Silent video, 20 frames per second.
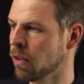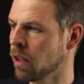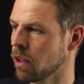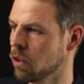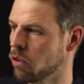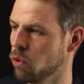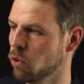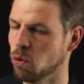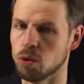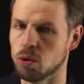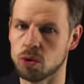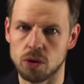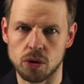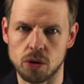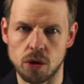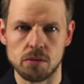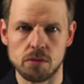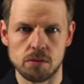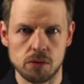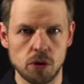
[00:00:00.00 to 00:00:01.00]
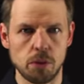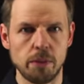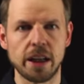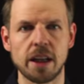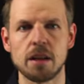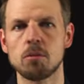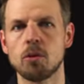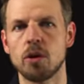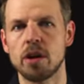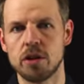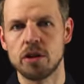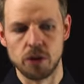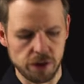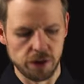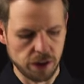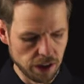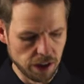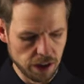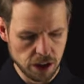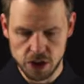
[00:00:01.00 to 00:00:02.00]
to make it more
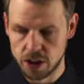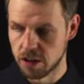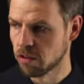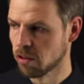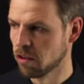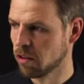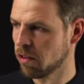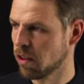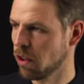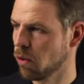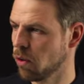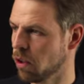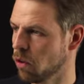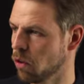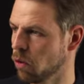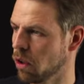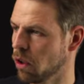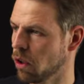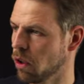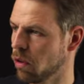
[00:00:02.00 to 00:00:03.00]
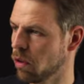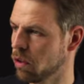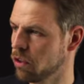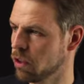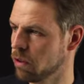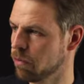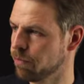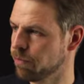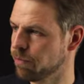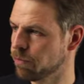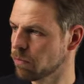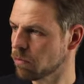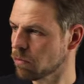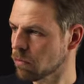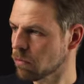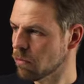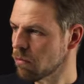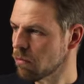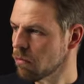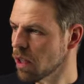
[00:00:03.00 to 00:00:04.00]
interesting than just steering to the origin.
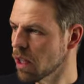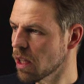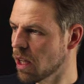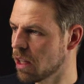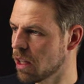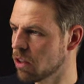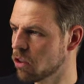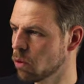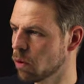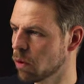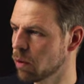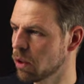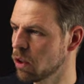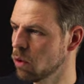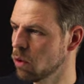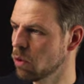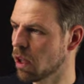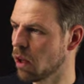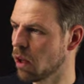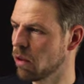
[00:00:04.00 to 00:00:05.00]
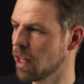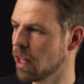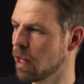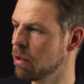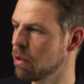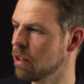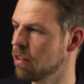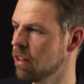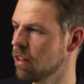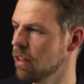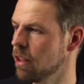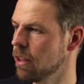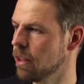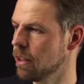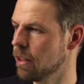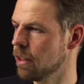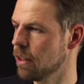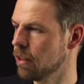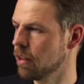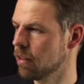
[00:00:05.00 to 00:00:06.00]
And so what we do now in MPC
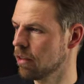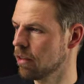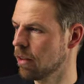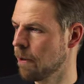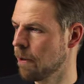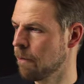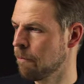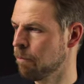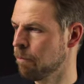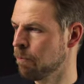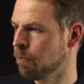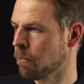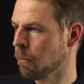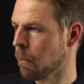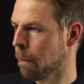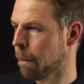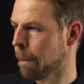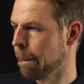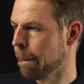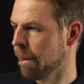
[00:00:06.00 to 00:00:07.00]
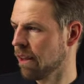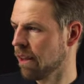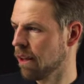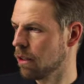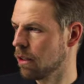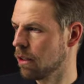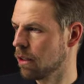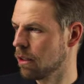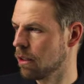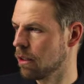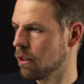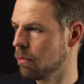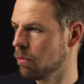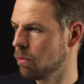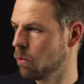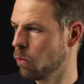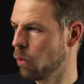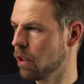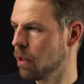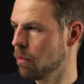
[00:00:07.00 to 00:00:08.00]
is
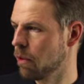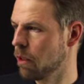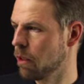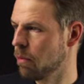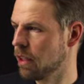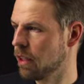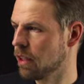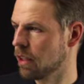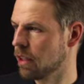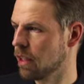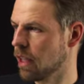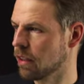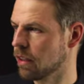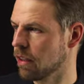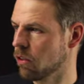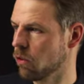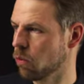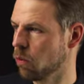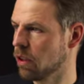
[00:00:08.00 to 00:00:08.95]
we implement it like this. We